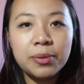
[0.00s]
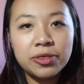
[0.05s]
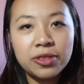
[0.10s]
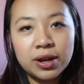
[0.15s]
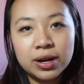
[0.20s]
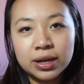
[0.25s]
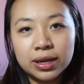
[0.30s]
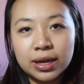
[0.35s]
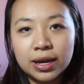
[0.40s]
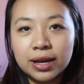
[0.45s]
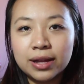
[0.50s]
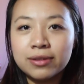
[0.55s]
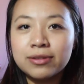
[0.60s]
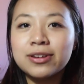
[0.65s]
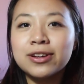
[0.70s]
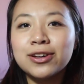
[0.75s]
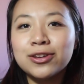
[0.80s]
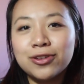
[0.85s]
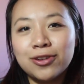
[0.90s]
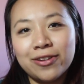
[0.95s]
But then
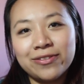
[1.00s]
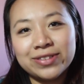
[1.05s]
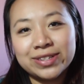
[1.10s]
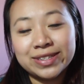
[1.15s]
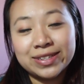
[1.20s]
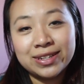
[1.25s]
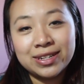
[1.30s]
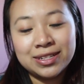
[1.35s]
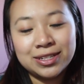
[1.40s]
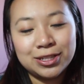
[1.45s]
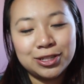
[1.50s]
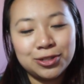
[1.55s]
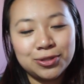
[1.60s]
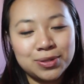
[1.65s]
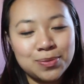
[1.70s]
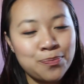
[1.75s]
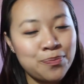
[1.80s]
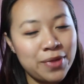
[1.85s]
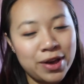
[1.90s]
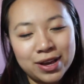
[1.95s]
again, you obviously need to do
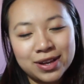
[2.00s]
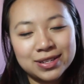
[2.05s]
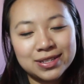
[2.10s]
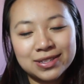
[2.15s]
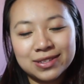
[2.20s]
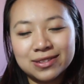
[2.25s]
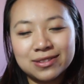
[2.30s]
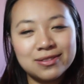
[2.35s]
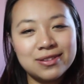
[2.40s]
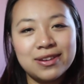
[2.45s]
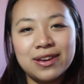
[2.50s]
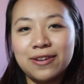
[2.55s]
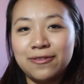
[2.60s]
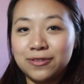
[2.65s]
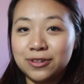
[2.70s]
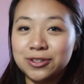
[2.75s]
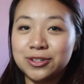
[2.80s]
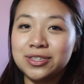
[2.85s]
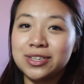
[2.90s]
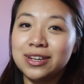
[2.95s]
some masks
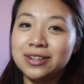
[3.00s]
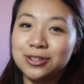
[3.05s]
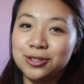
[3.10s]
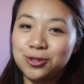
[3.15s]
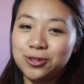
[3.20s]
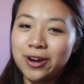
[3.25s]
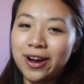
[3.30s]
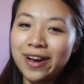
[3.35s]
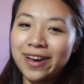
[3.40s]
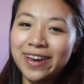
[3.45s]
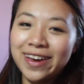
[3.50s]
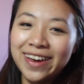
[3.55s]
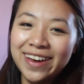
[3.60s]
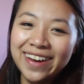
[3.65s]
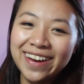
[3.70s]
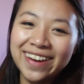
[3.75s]
if your skin is dry.